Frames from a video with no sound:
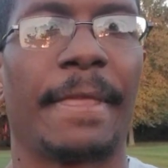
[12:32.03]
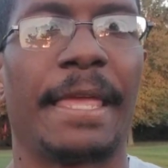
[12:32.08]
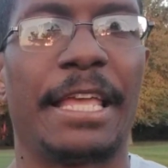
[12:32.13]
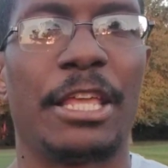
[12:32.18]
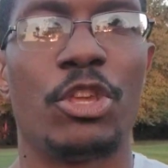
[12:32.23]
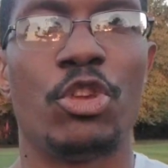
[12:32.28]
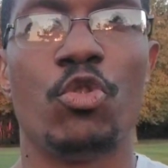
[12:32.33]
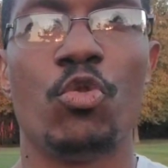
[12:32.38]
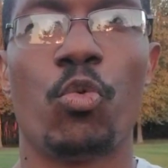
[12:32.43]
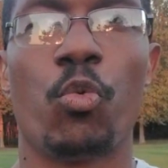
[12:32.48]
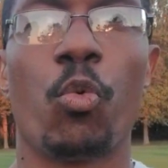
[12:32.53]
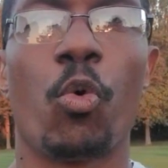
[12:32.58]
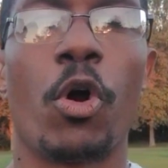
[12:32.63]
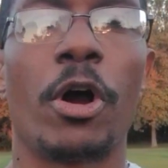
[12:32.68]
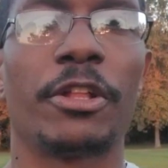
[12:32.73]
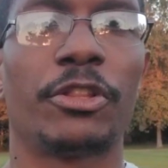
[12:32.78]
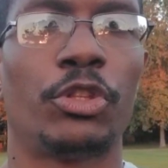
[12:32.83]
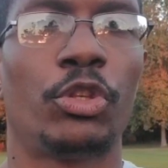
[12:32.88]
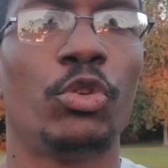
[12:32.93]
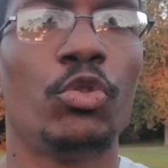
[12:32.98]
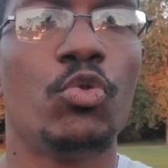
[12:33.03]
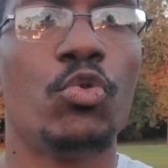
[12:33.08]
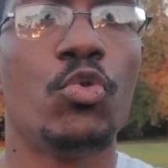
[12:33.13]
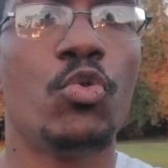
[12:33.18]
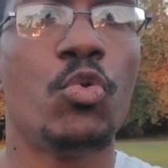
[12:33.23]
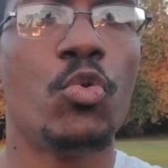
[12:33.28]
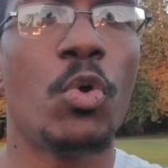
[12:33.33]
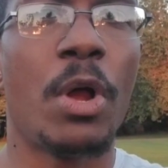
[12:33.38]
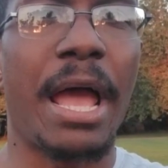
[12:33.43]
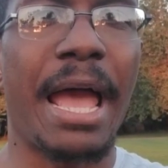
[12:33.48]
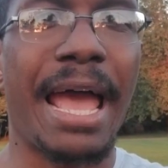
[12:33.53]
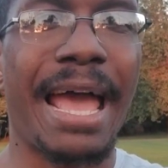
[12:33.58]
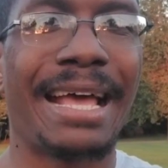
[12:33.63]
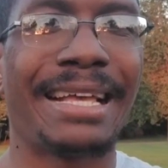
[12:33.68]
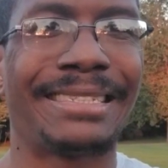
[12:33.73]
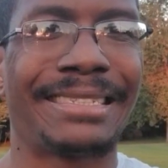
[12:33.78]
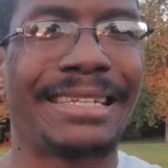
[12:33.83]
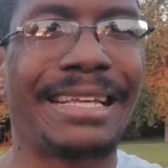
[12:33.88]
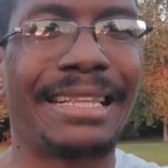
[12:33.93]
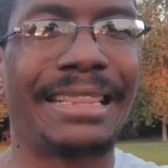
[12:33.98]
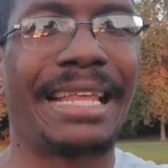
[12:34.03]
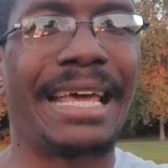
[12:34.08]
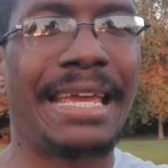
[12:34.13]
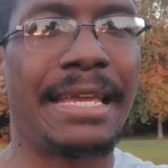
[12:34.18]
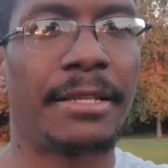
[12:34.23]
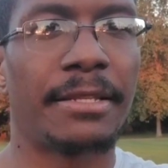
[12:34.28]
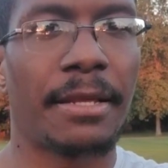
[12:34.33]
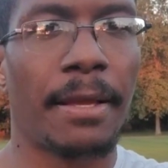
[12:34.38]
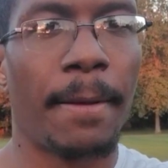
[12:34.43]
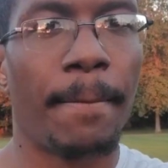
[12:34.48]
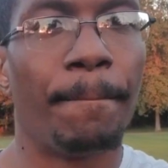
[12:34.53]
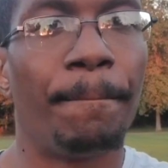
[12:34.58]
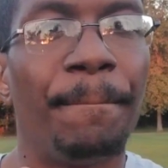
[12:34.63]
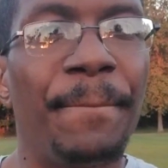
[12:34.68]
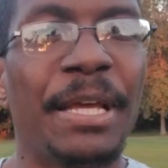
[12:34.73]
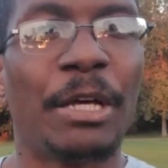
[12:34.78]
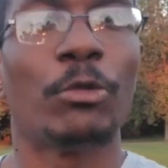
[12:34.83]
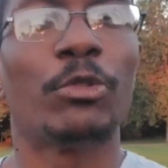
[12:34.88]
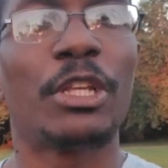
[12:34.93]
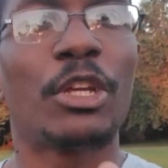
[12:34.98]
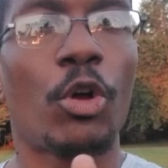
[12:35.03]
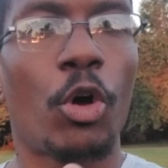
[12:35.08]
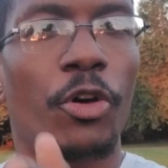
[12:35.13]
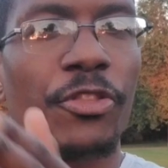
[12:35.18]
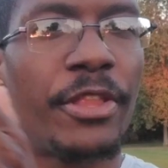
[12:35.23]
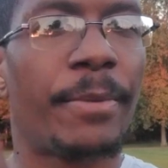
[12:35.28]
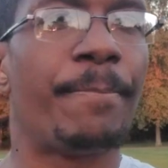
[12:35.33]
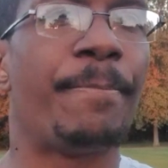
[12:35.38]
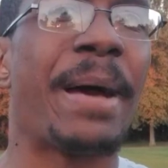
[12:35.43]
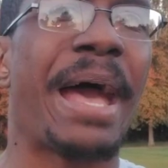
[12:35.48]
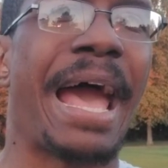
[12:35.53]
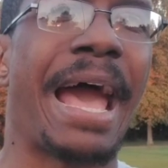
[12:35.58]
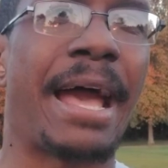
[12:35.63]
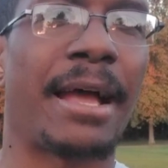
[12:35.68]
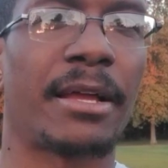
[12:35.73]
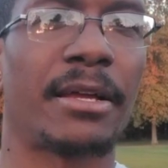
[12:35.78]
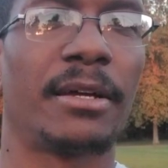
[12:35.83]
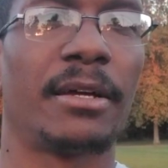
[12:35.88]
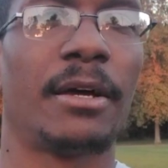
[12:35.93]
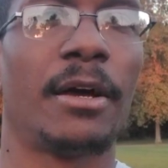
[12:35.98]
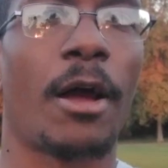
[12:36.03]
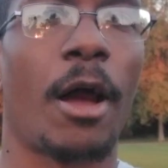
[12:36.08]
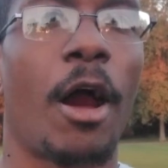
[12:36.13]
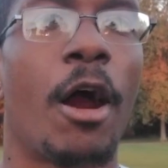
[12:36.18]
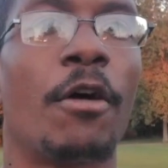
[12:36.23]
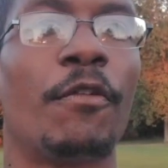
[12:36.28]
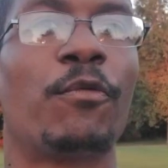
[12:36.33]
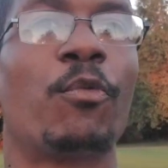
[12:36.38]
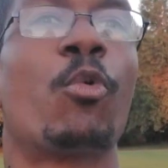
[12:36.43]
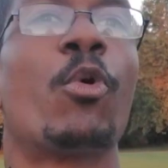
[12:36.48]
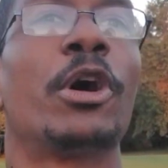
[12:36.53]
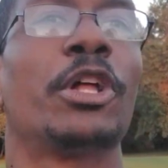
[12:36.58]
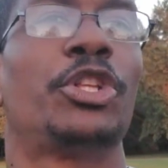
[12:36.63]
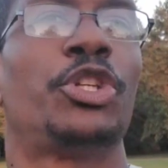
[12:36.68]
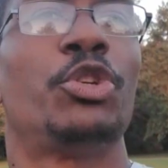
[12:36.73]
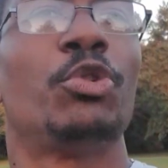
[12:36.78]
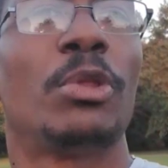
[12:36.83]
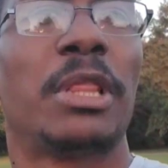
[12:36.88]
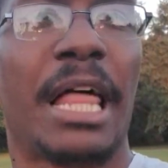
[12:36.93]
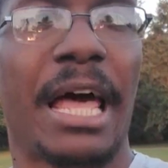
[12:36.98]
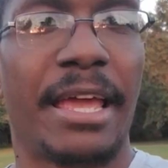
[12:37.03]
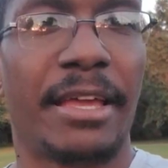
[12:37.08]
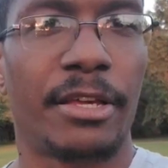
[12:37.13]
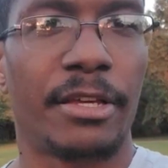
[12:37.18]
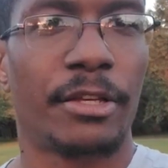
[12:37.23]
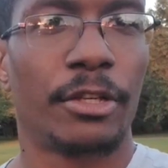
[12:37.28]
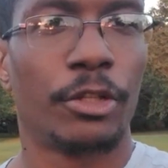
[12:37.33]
You want to escalate building on the back of what you like.